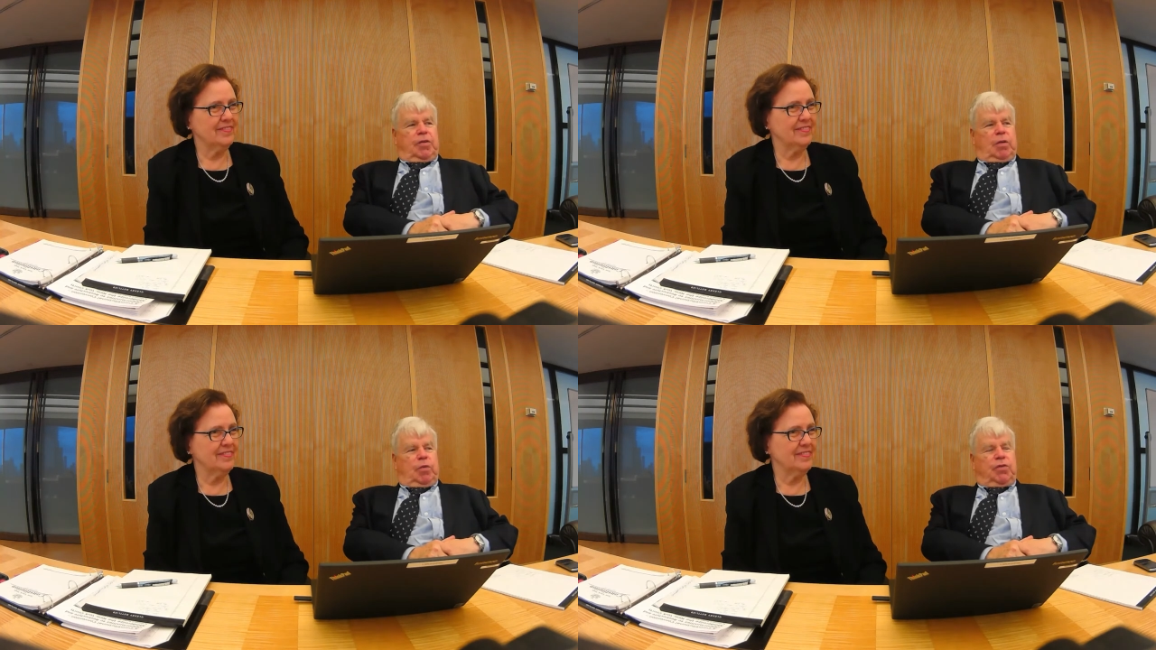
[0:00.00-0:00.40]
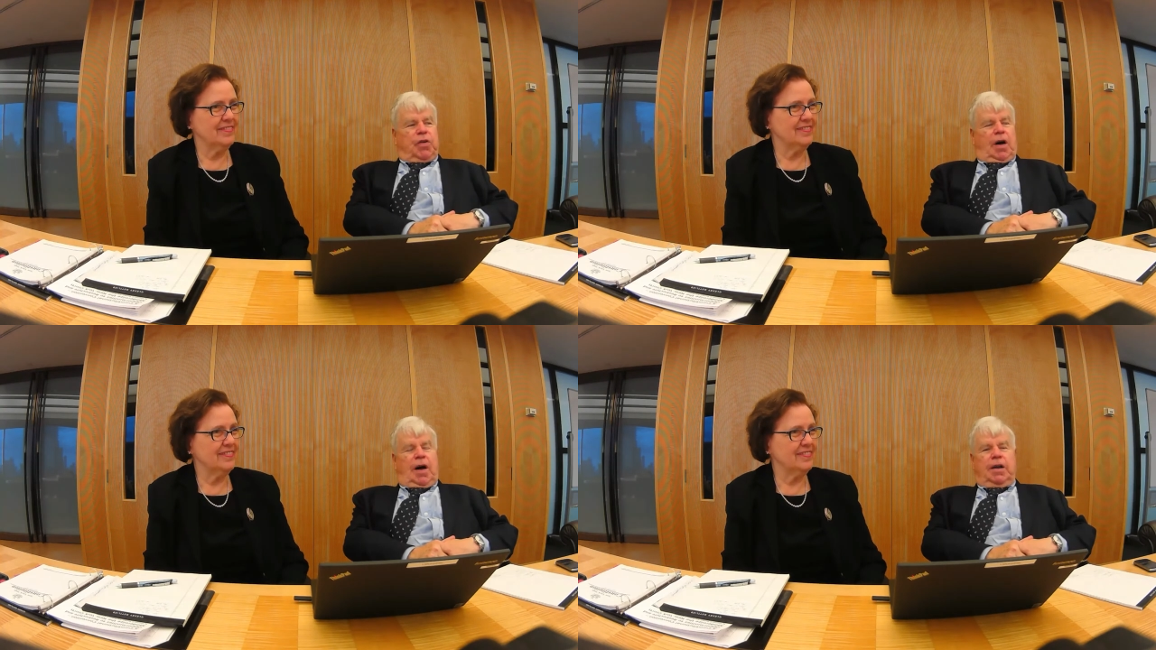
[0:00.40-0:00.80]
Speaker 1: was
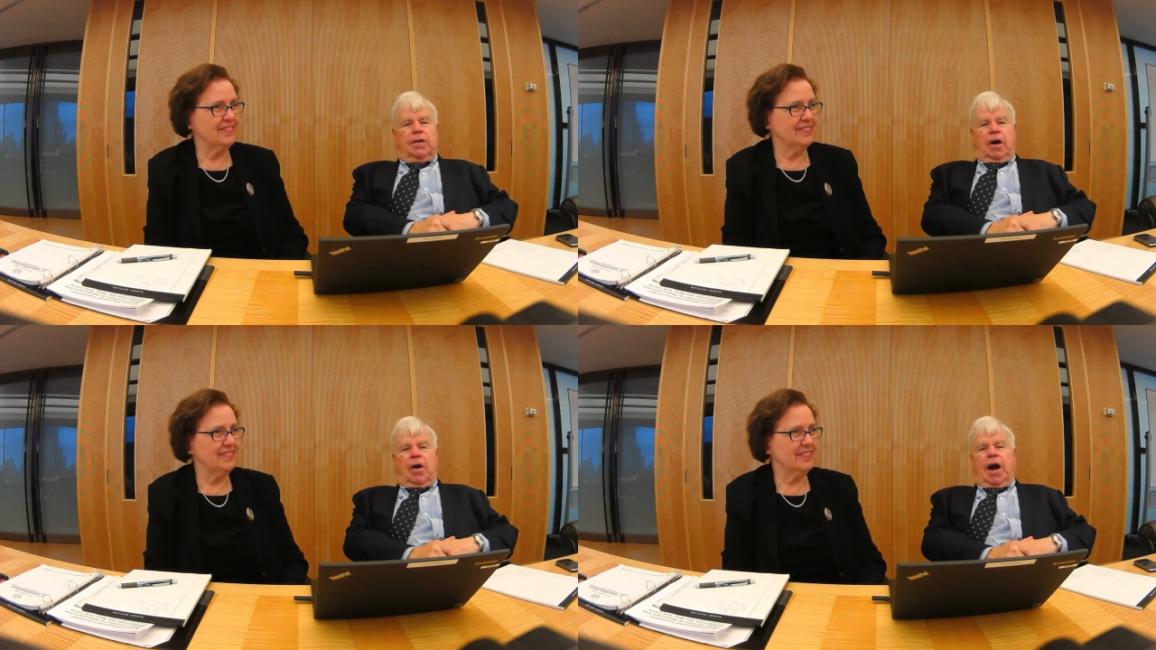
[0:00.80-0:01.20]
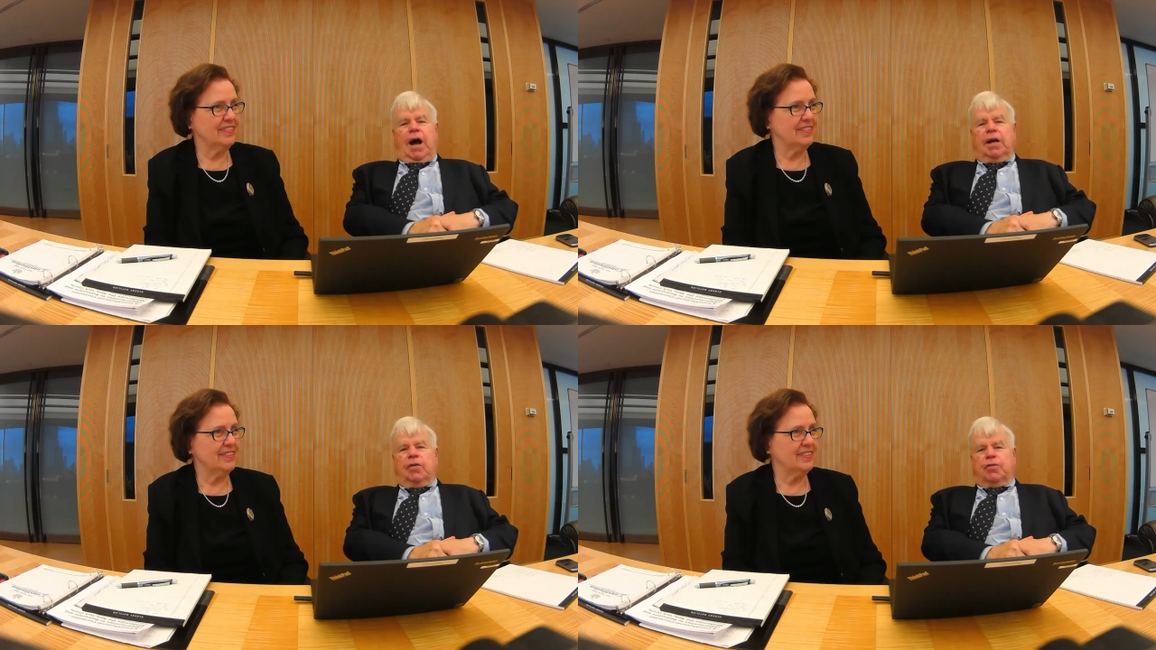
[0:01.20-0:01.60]
on our
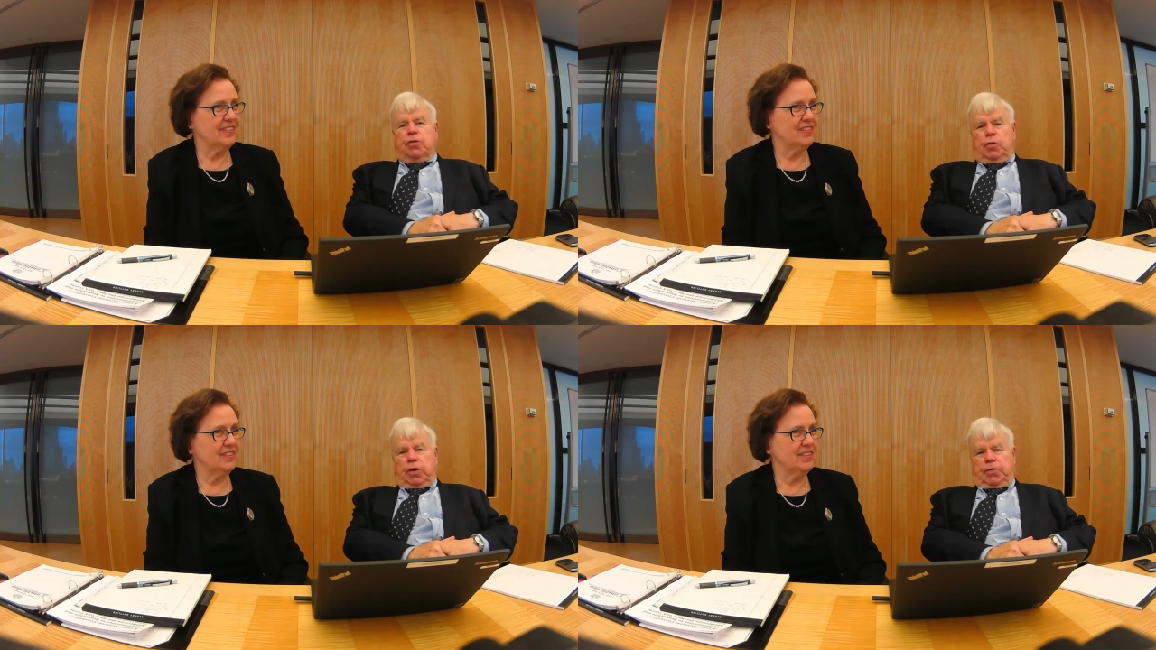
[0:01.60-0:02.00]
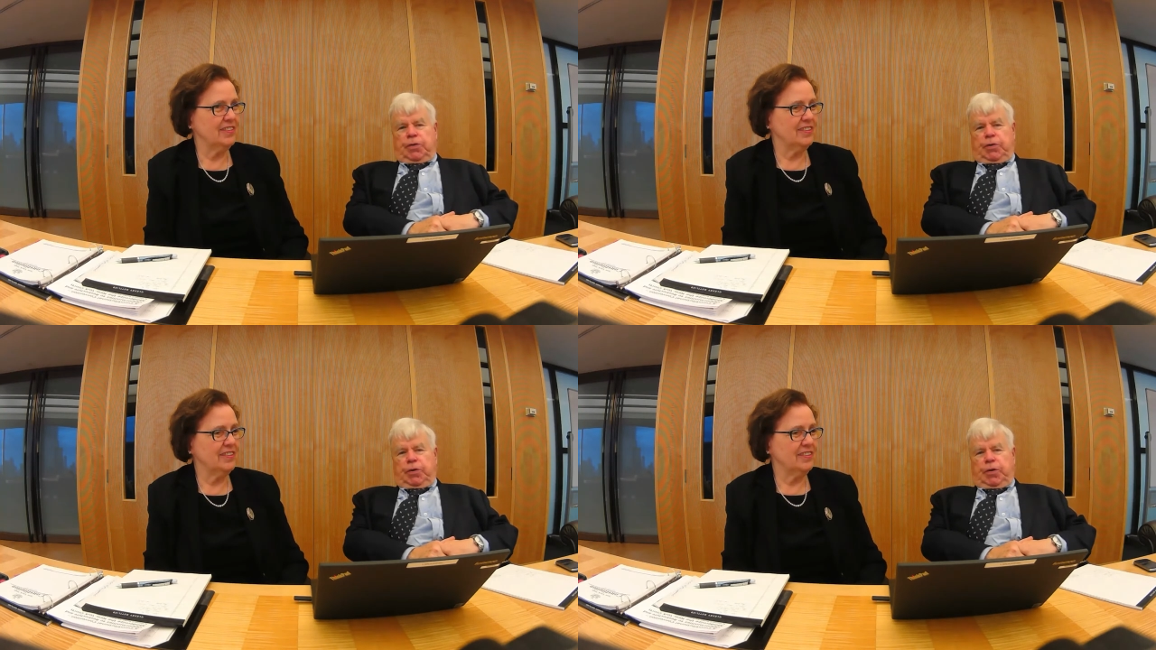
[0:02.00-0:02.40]
highest court, the
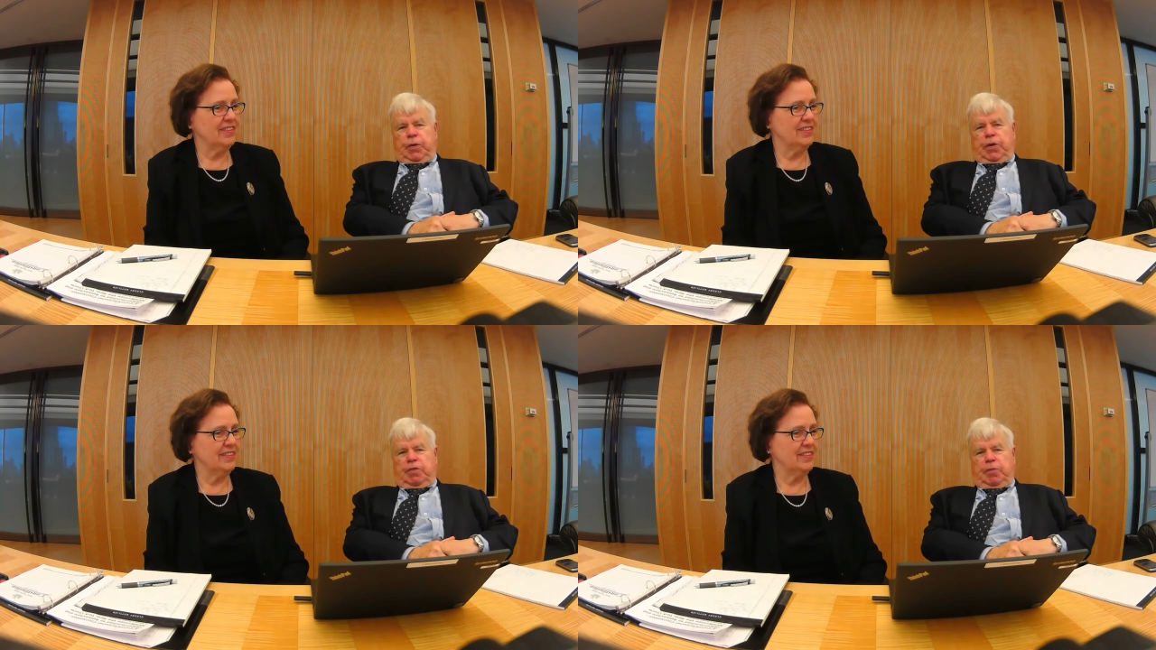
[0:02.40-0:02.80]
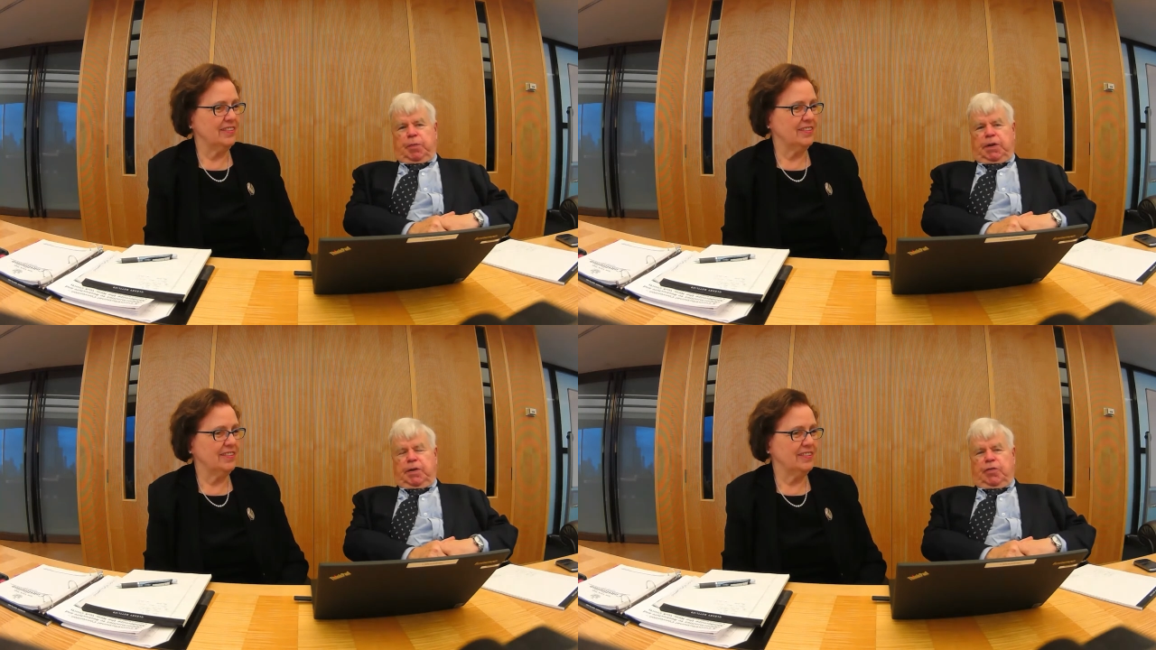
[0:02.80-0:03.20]
New York Court of
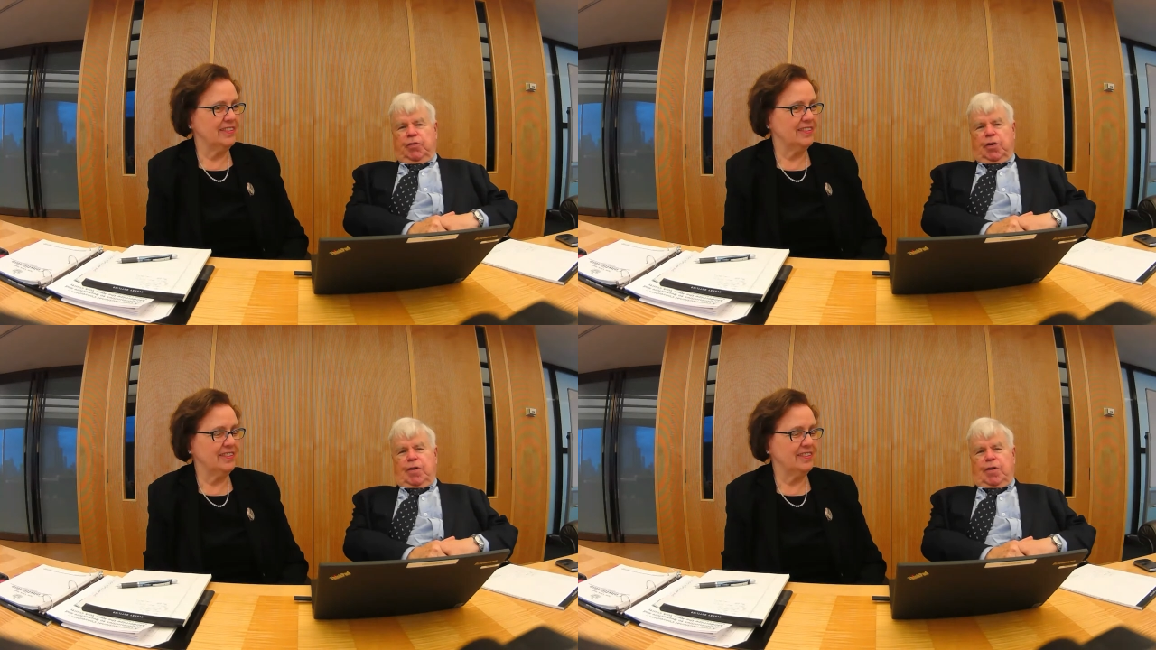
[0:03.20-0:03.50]
Appeals,